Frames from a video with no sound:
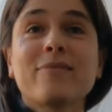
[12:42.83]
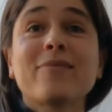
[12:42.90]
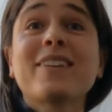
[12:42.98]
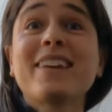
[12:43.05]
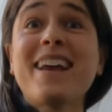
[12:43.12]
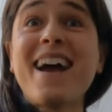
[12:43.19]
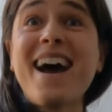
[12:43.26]

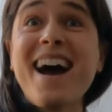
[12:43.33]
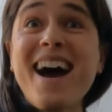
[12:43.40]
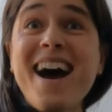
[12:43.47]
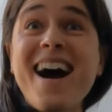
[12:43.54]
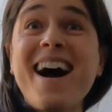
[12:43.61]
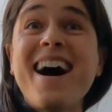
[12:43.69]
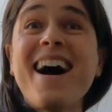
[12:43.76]

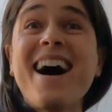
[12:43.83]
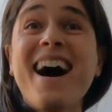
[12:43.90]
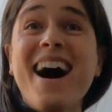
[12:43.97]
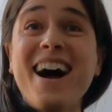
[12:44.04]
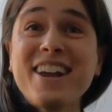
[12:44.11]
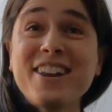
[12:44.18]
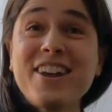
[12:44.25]
Yeah.
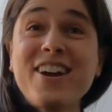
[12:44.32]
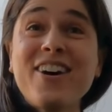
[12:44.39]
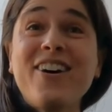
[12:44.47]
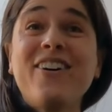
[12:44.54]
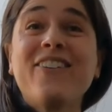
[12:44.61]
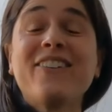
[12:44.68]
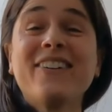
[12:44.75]
I
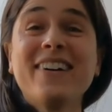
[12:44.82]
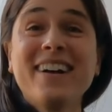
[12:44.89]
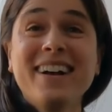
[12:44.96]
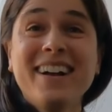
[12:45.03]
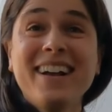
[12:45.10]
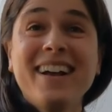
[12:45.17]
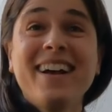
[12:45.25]

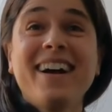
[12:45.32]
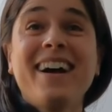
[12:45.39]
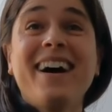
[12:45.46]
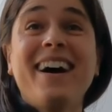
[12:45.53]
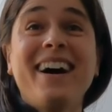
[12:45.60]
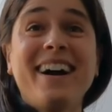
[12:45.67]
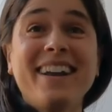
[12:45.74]

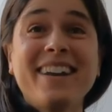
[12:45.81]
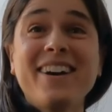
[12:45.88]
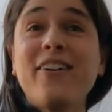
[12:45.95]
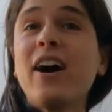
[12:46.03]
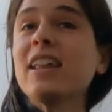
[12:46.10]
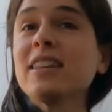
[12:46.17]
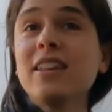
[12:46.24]
know.
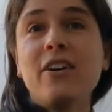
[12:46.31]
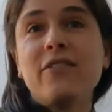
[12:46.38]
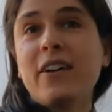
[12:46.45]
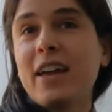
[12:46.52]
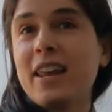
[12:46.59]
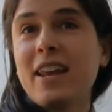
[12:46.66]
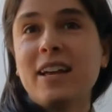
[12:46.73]
I
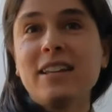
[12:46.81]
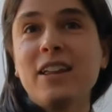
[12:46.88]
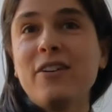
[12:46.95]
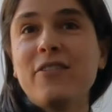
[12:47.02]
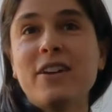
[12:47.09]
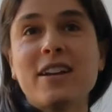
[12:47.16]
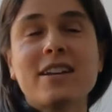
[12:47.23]
love
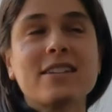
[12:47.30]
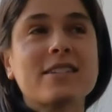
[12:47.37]
it.